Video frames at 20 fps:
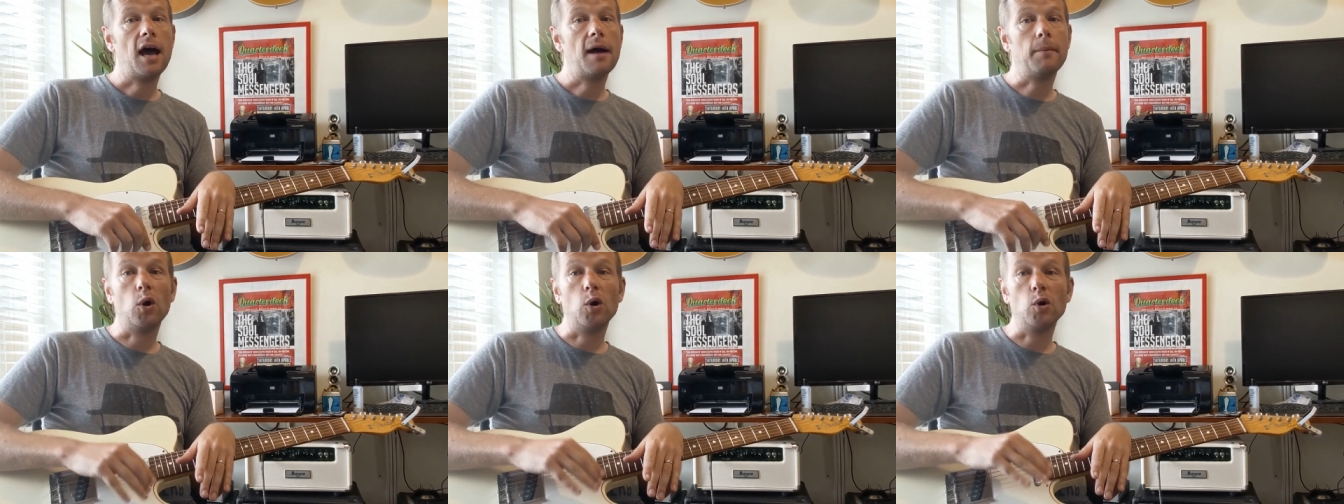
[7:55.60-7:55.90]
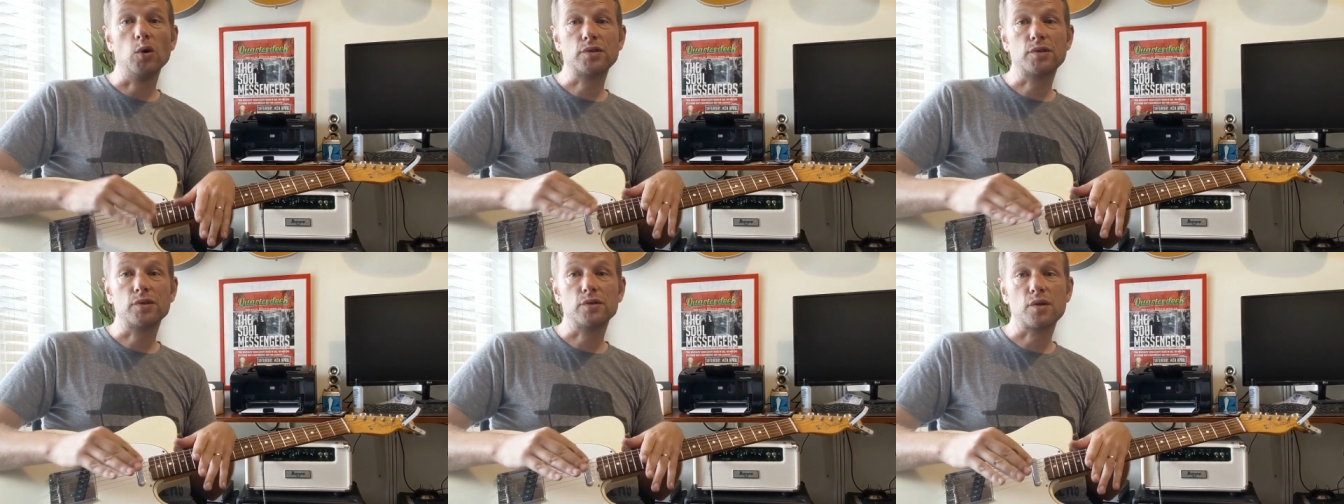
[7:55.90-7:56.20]
Um,
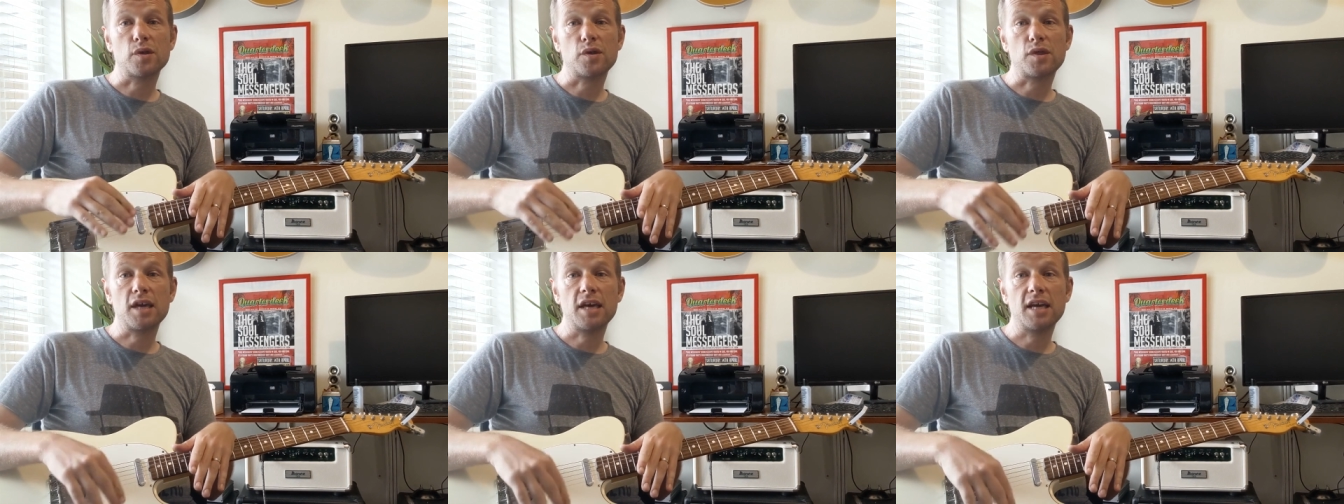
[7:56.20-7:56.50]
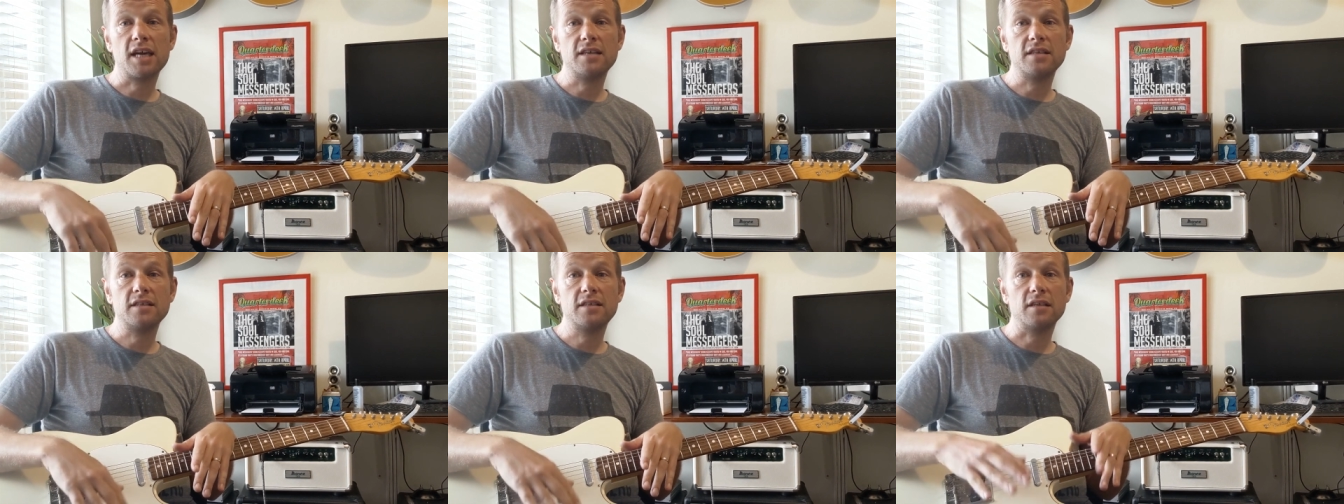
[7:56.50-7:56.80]
all sorts of
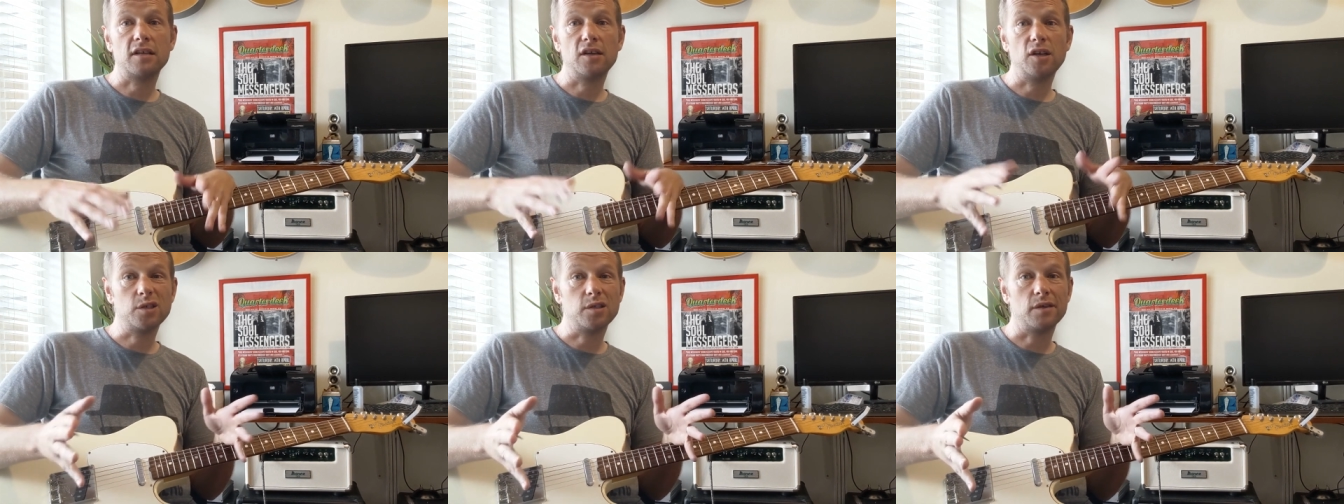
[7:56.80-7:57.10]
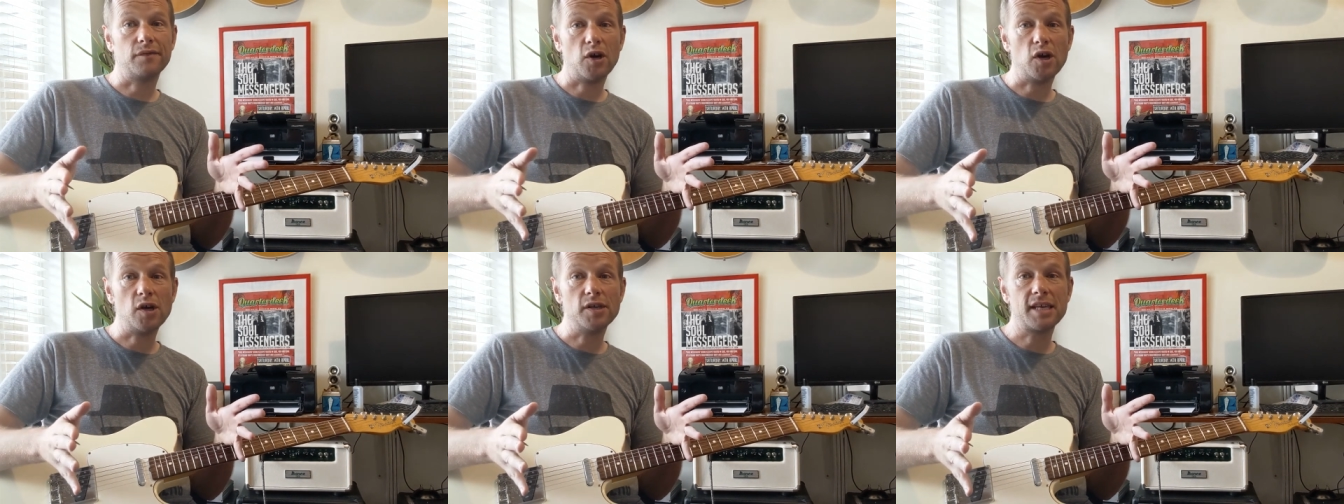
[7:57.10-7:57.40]
things,
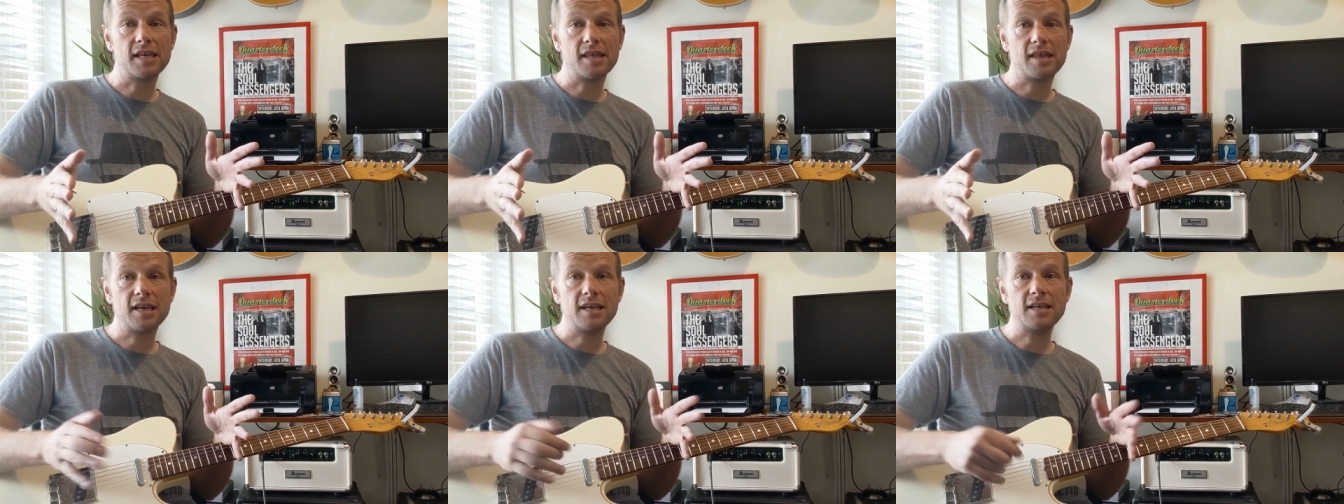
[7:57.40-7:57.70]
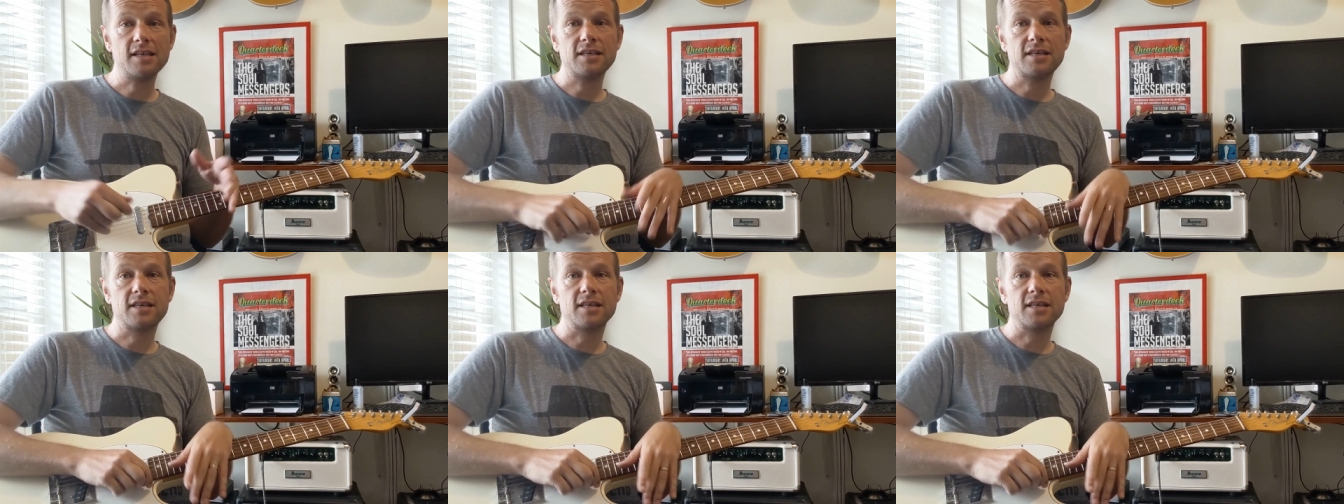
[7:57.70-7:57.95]
lots of Aussie things,